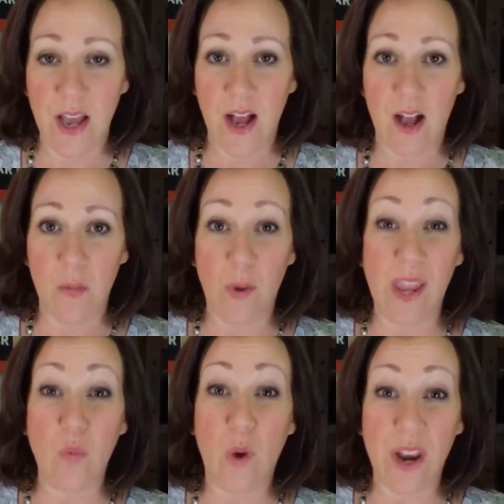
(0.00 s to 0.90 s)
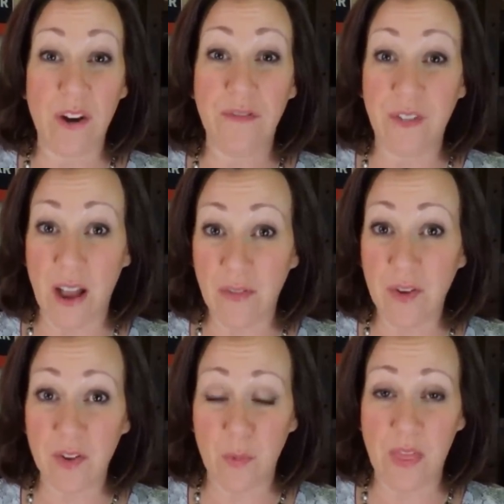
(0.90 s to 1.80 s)
Um, we had one out of five of
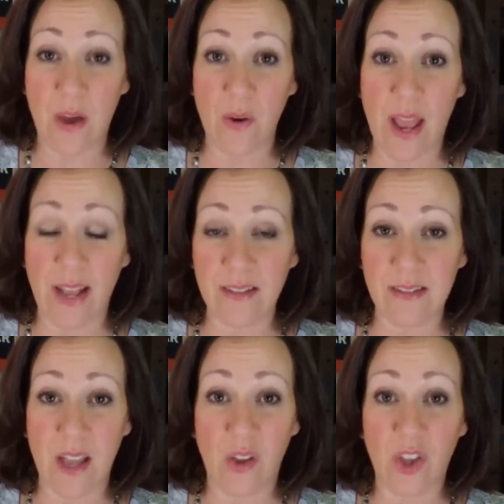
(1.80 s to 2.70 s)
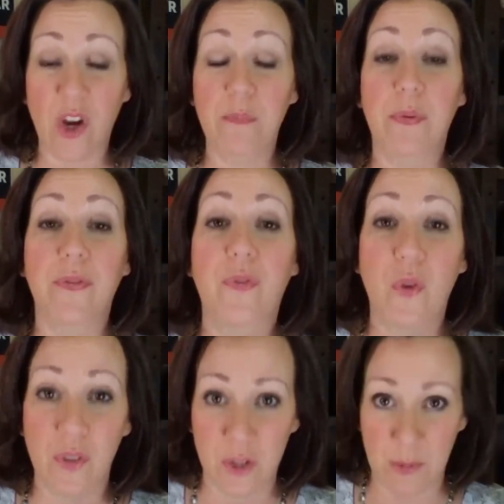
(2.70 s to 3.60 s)
us without access to health care
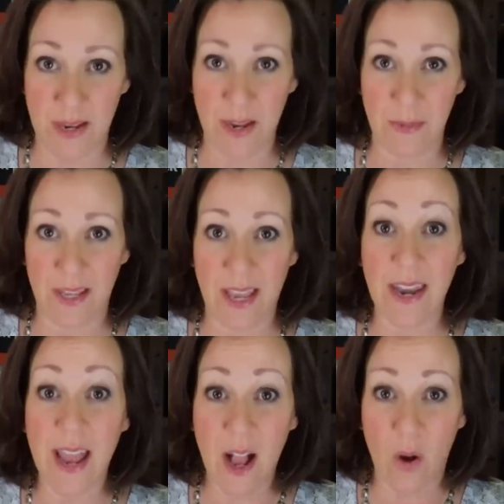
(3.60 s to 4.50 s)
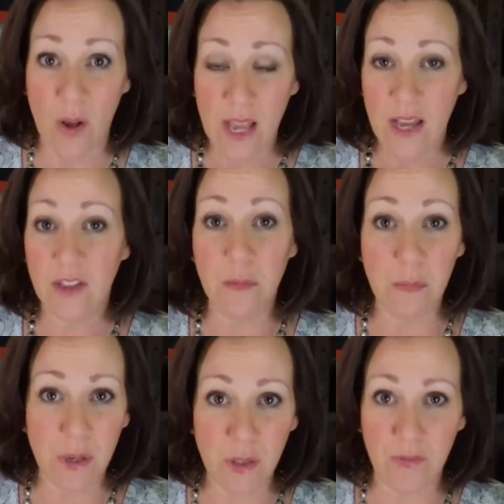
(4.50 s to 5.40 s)
before this pandemic. And now, in the
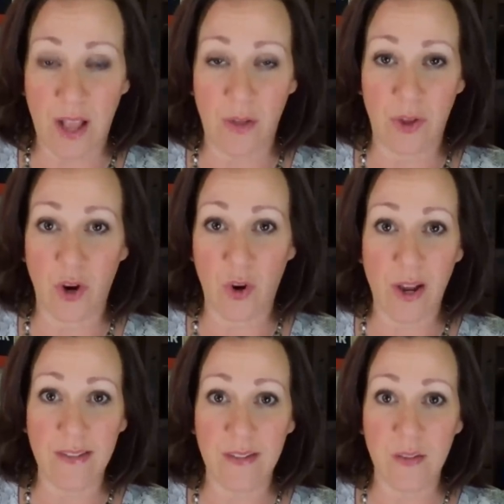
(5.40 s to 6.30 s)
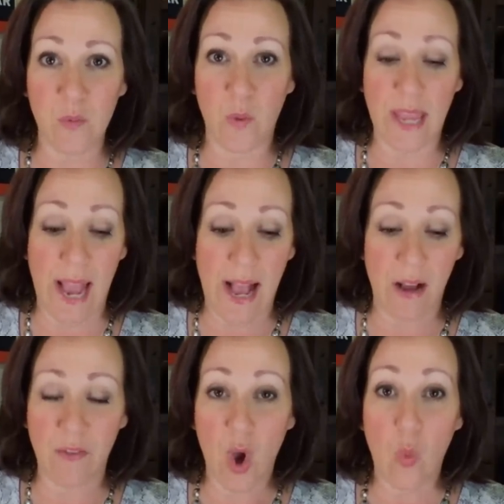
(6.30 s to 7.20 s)
middle of a health care crisis, we
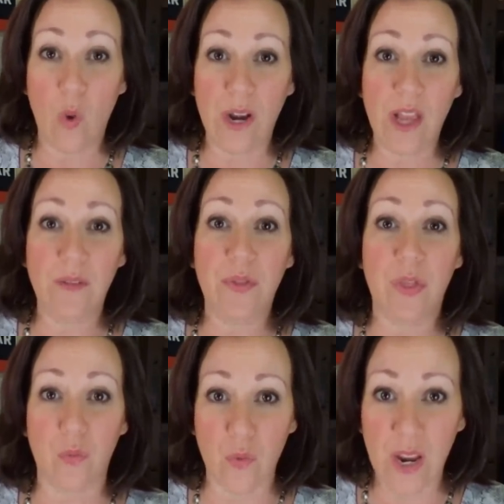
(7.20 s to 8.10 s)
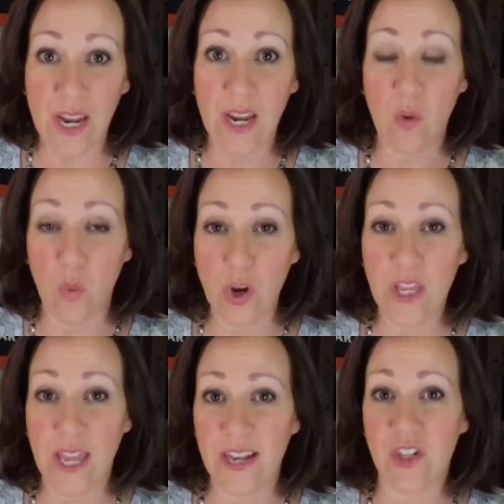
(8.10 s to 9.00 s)
have one out of three
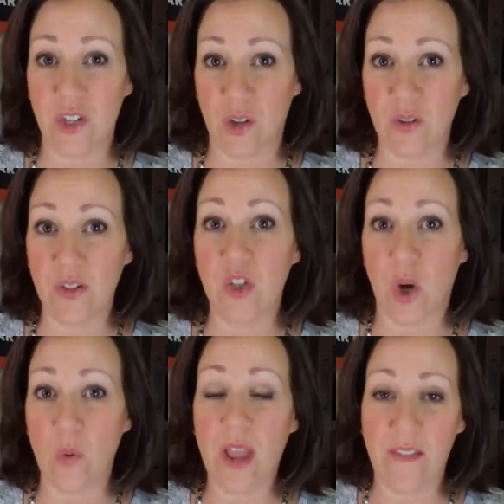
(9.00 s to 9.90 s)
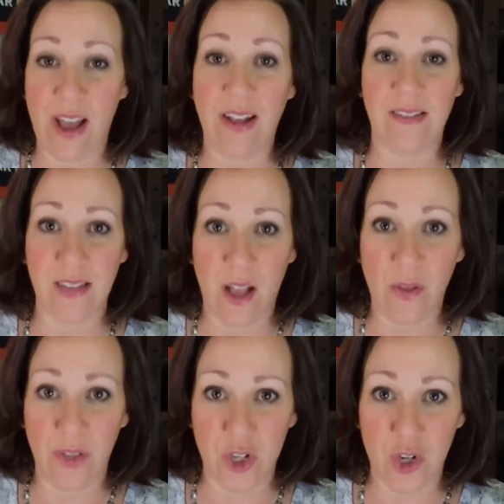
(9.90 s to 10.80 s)
working age adults don't have access to
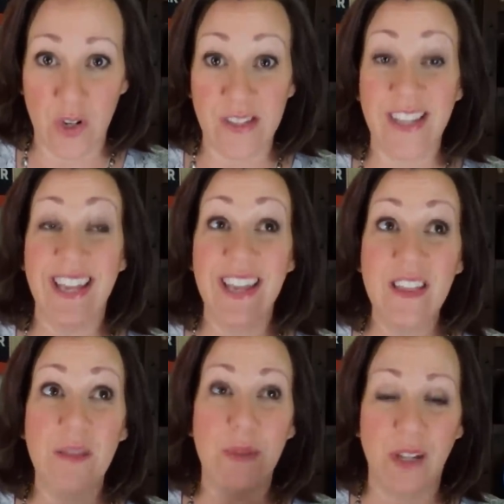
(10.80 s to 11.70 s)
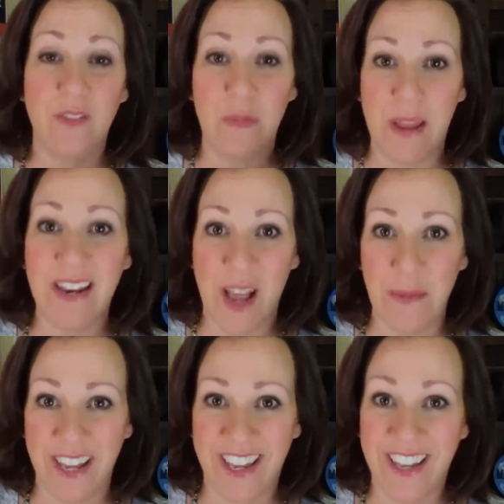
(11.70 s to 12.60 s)
health insurance in the middle of a
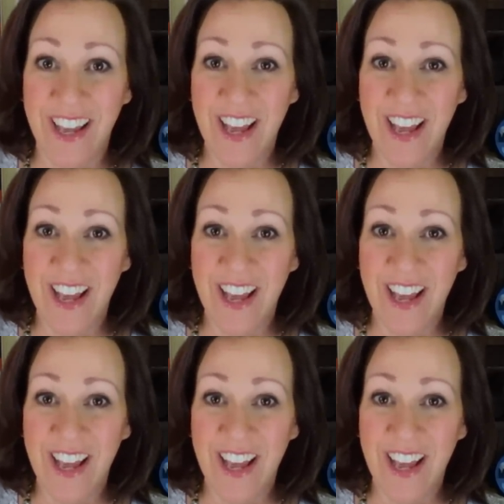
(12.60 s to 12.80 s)
pandemic.